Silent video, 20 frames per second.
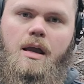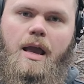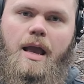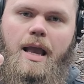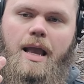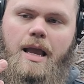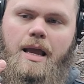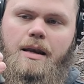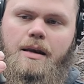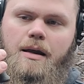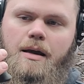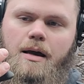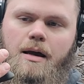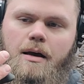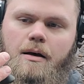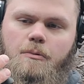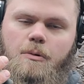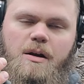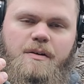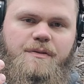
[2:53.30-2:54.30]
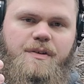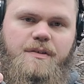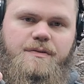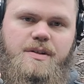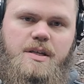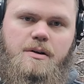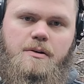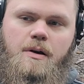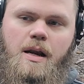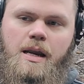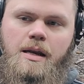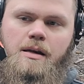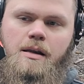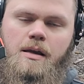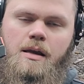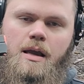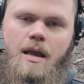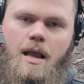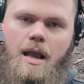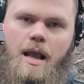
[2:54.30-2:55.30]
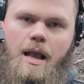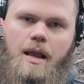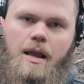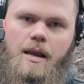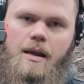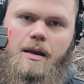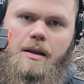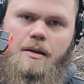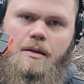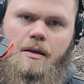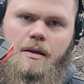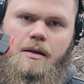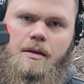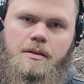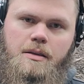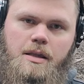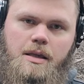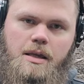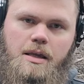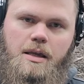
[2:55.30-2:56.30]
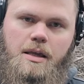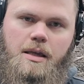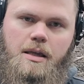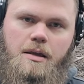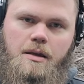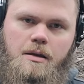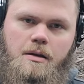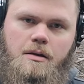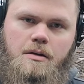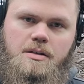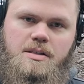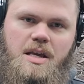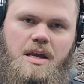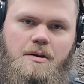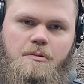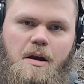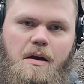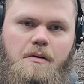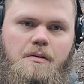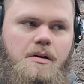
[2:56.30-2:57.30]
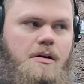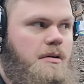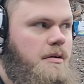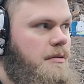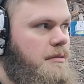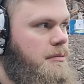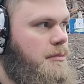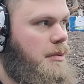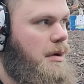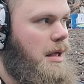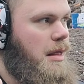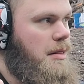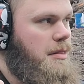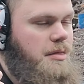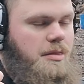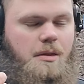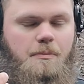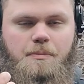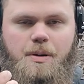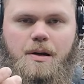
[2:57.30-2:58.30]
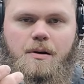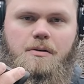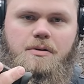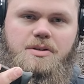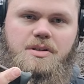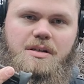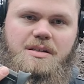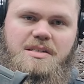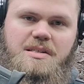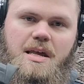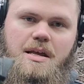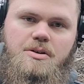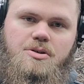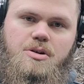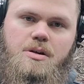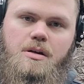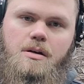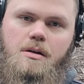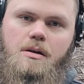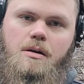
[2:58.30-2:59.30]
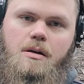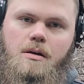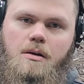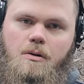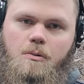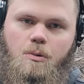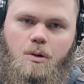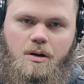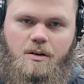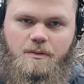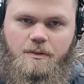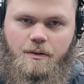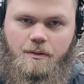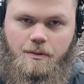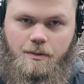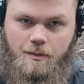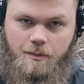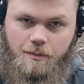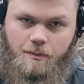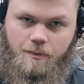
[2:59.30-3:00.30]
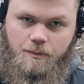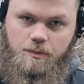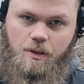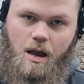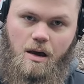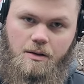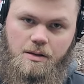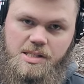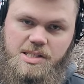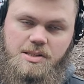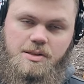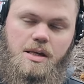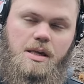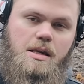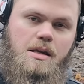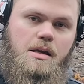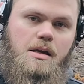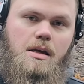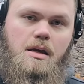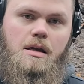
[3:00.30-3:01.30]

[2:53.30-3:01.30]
and 115 grain, and the 10-rounder with the Pierce extension worked flawlessly.